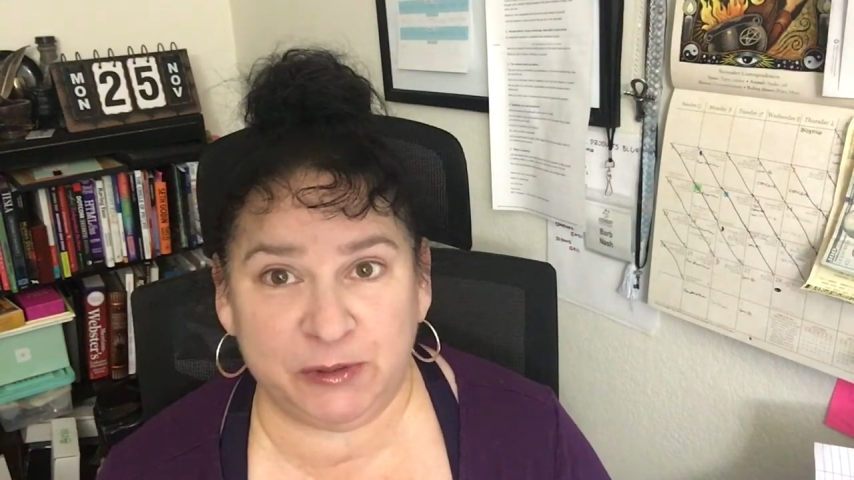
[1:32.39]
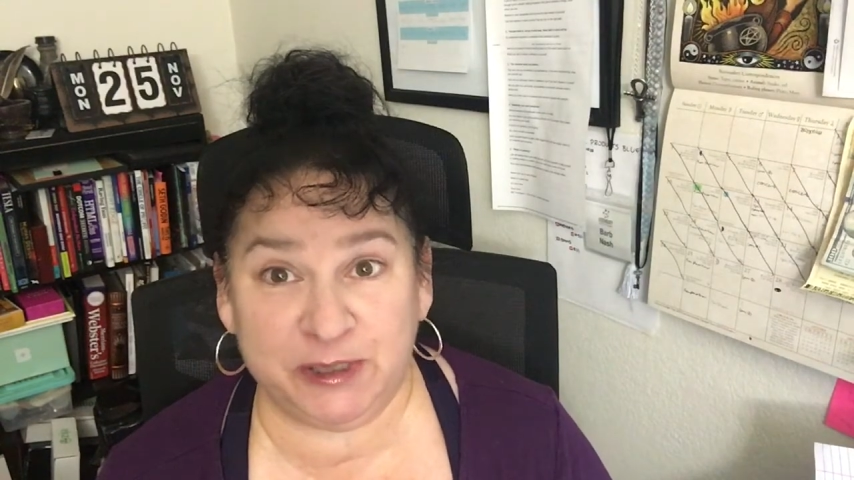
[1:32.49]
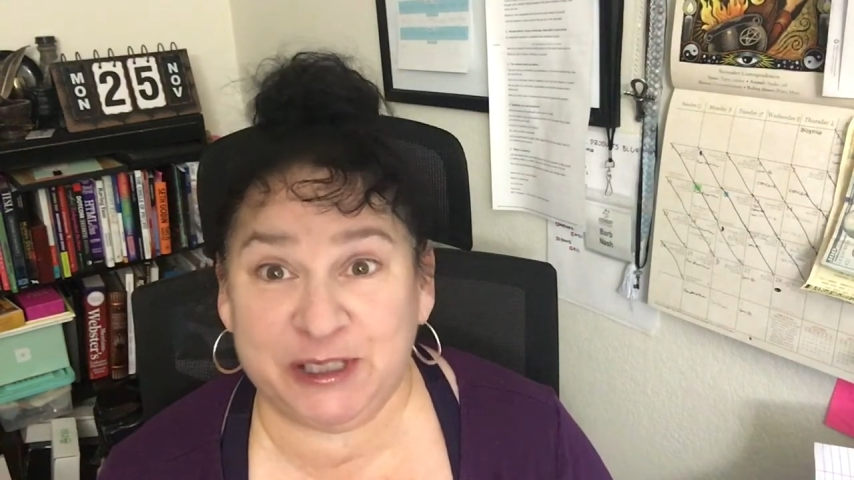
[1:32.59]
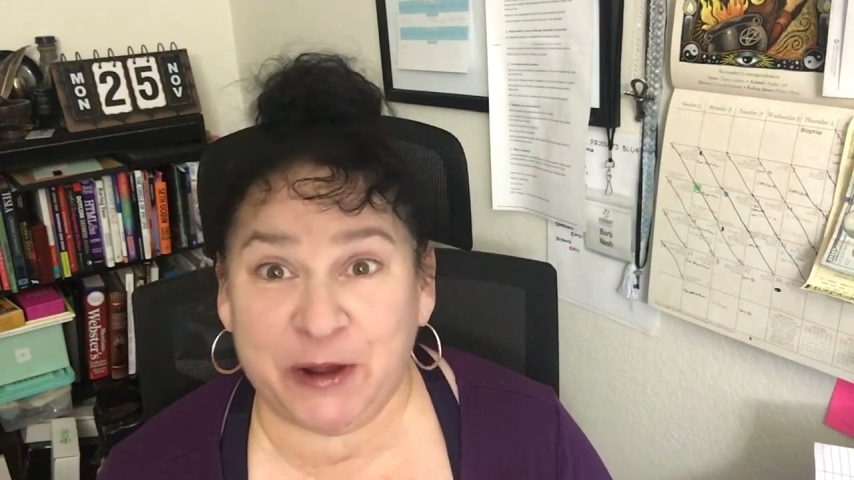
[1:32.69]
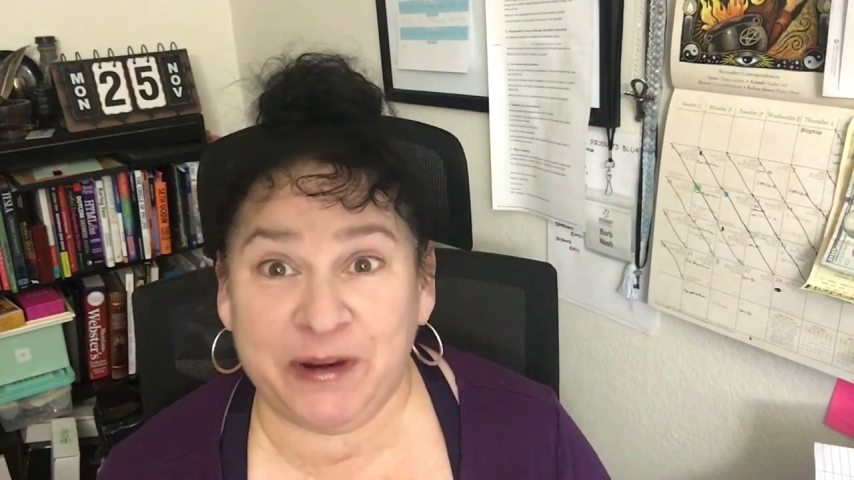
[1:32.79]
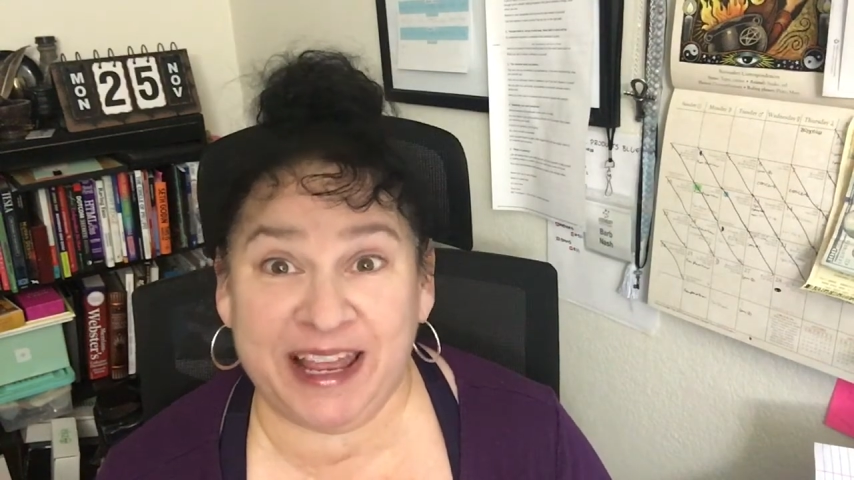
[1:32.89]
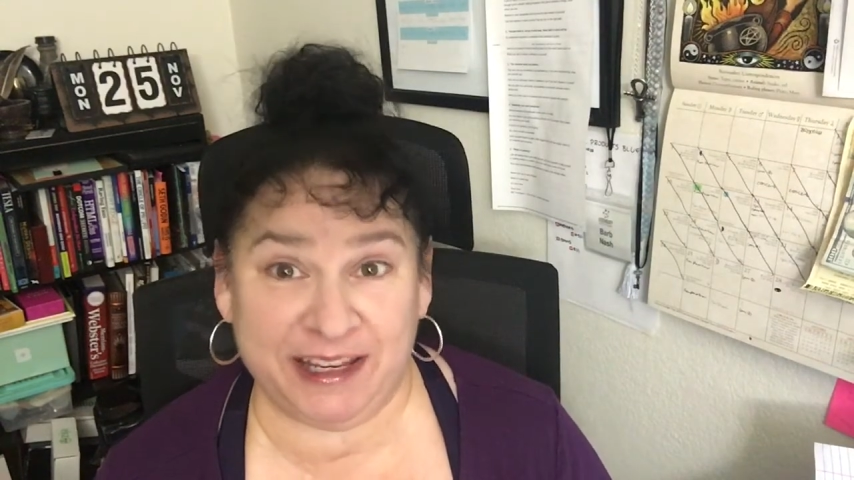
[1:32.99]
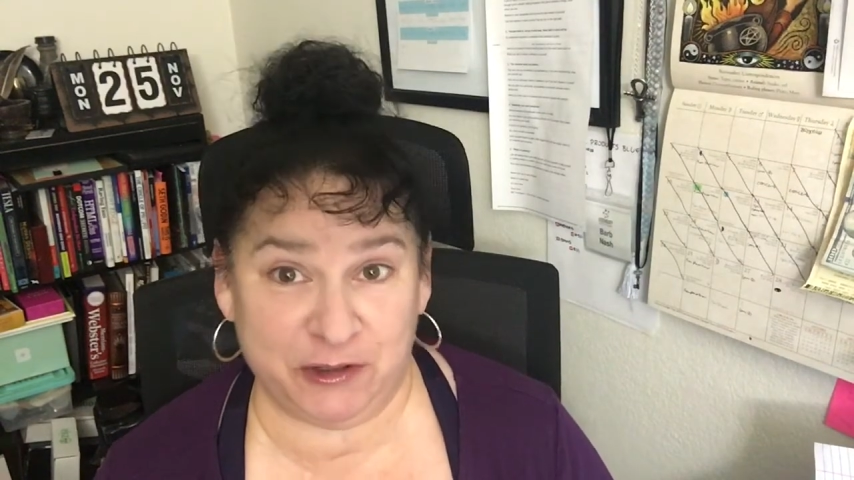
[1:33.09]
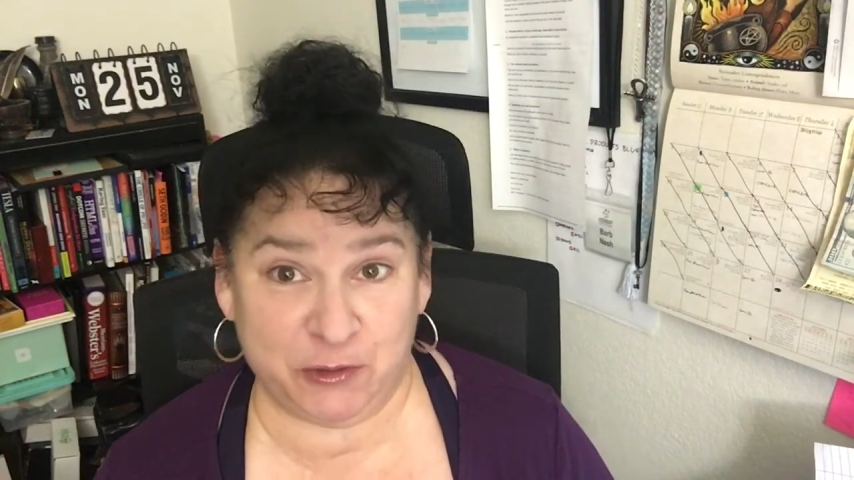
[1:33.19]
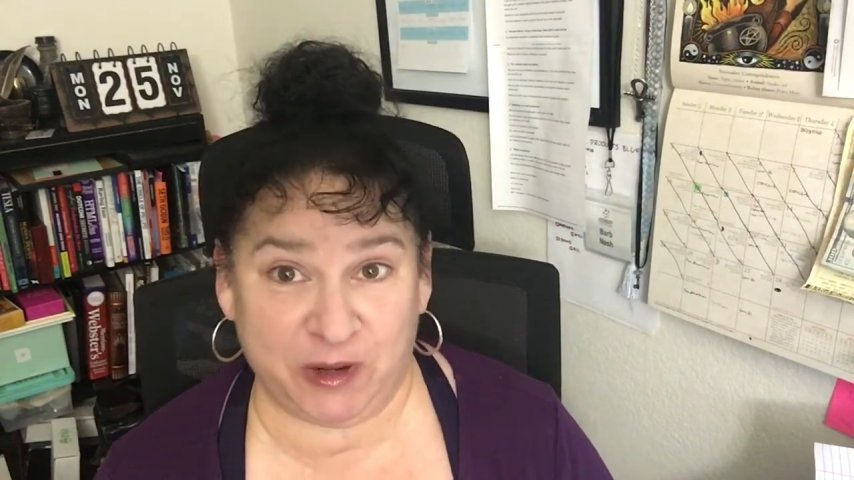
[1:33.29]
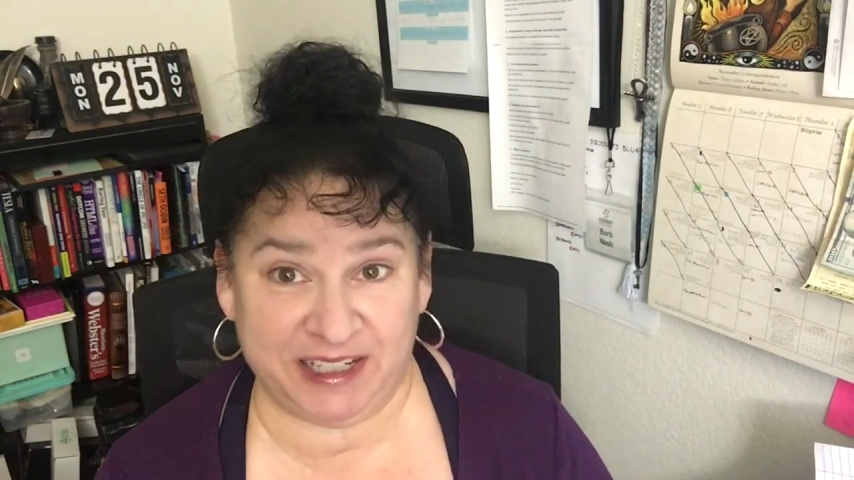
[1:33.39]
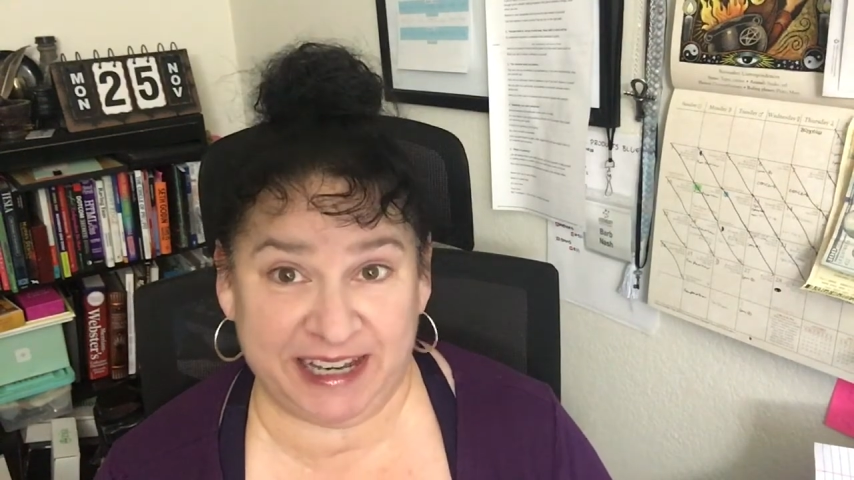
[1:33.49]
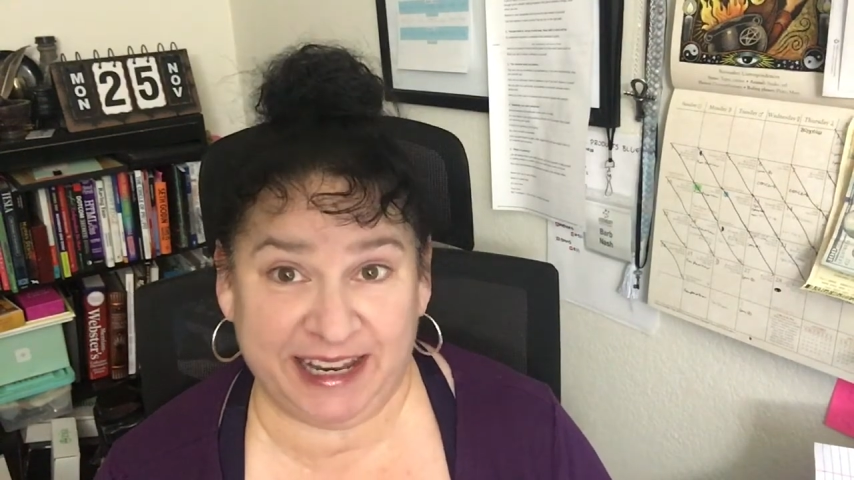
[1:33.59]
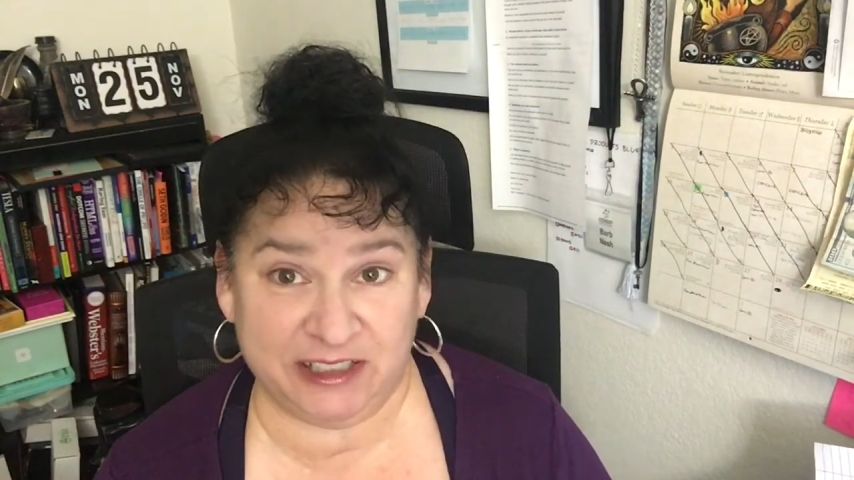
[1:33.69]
Stonehenge one day.